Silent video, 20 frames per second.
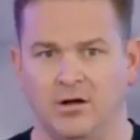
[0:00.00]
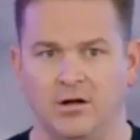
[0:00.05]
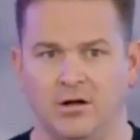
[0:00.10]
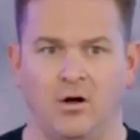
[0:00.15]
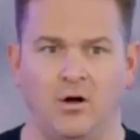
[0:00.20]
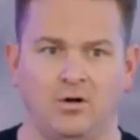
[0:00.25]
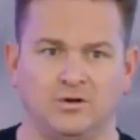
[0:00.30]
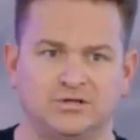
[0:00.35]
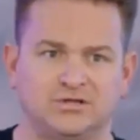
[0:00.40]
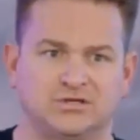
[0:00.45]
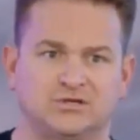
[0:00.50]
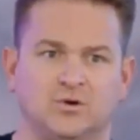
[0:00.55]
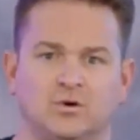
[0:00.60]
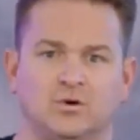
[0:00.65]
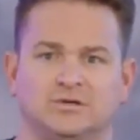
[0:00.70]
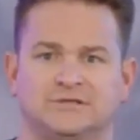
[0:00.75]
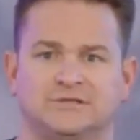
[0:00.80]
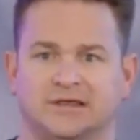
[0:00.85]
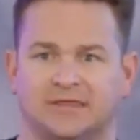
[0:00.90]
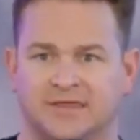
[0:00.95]
all
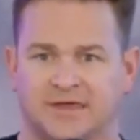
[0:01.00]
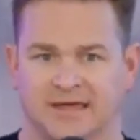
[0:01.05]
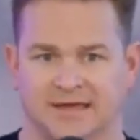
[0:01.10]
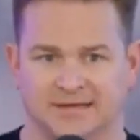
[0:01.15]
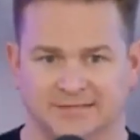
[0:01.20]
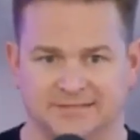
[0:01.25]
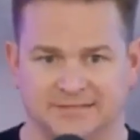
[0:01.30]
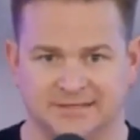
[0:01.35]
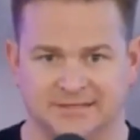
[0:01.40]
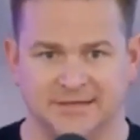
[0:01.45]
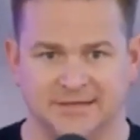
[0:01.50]
sorts of things.